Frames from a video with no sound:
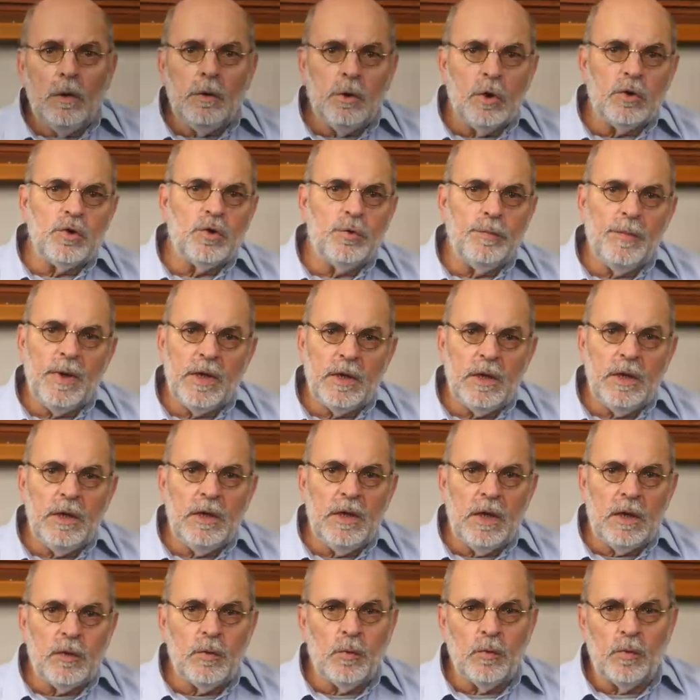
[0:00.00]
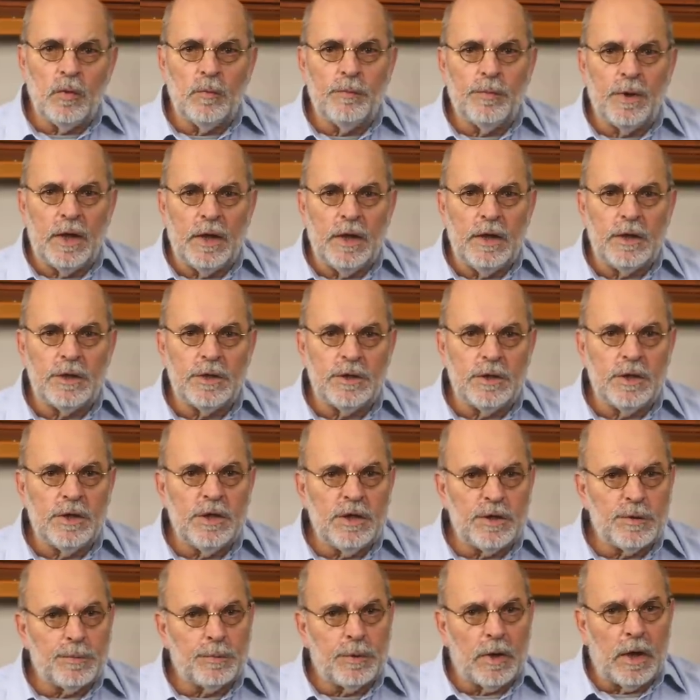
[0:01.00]
Not too many network players in
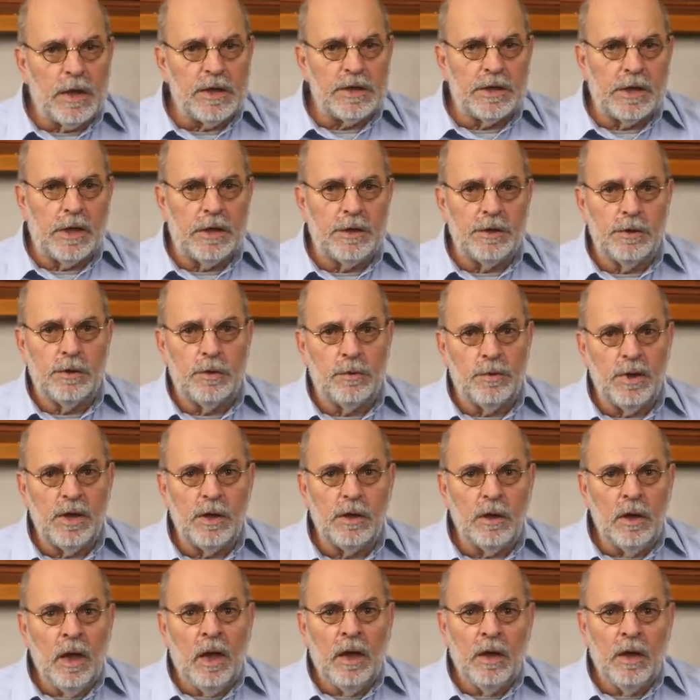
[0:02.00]
this price category